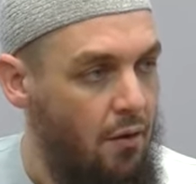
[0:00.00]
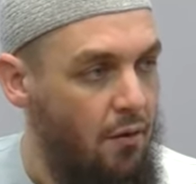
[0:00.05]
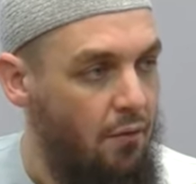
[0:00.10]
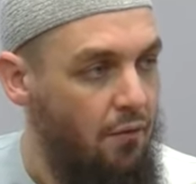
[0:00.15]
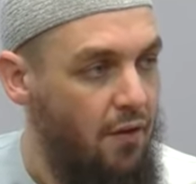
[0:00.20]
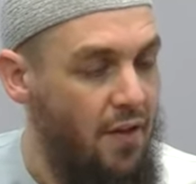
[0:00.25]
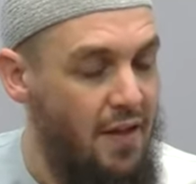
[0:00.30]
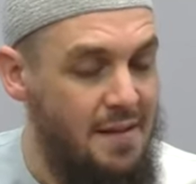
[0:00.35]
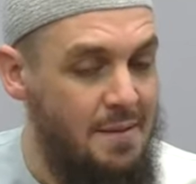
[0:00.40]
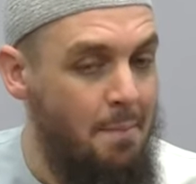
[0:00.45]

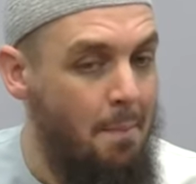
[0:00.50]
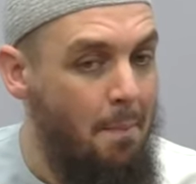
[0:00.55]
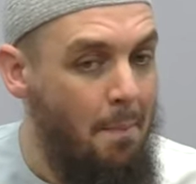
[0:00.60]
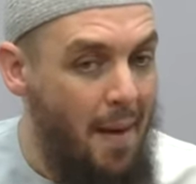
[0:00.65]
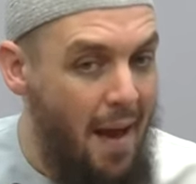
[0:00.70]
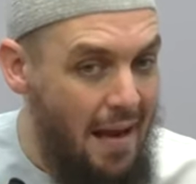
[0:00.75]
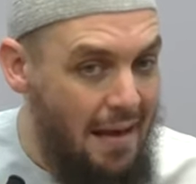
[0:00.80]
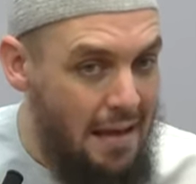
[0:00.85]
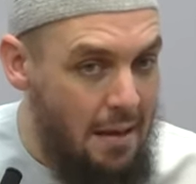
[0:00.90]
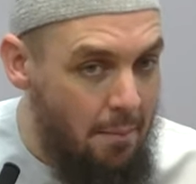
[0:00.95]
For there's
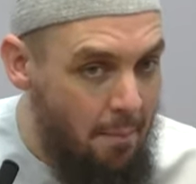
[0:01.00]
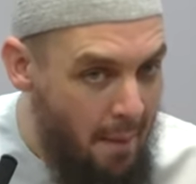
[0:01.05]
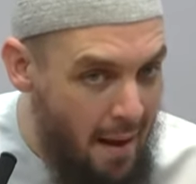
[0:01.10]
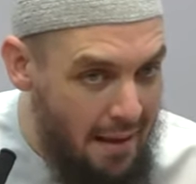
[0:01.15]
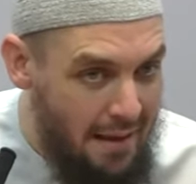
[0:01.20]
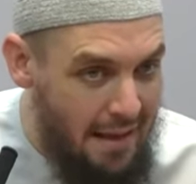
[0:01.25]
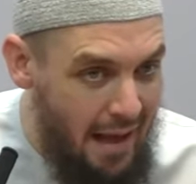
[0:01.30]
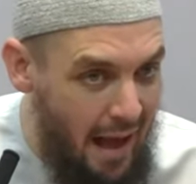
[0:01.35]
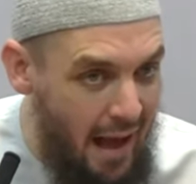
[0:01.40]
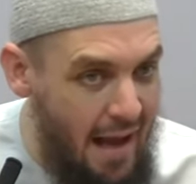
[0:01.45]
many,
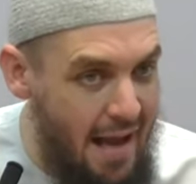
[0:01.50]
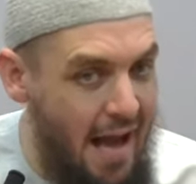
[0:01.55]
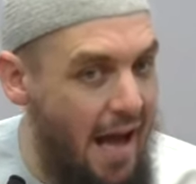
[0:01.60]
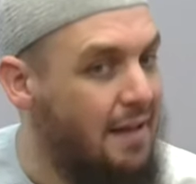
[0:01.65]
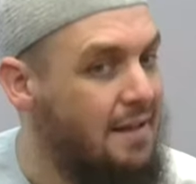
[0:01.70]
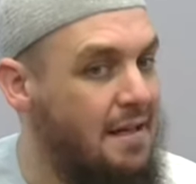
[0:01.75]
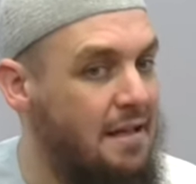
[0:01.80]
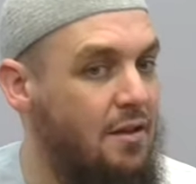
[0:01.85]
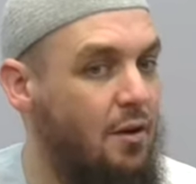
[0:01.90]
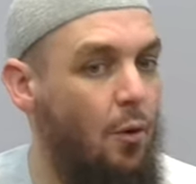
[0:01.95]
many
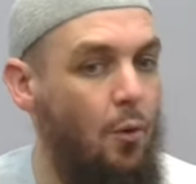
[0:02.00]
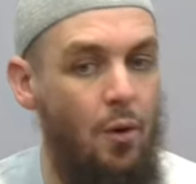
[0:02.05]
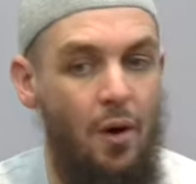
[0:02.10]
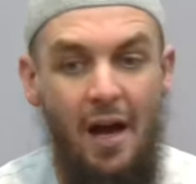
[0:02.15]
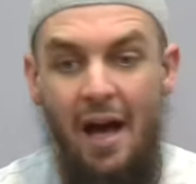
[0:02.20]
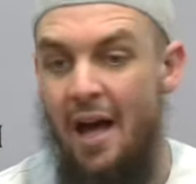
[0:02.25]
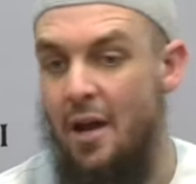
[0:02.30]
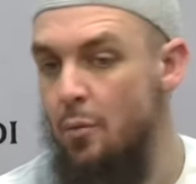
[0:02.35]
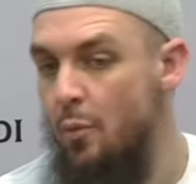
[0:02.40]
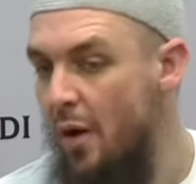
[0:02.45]
ayat in the
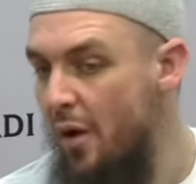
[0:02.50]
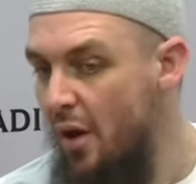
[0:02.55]
Quran where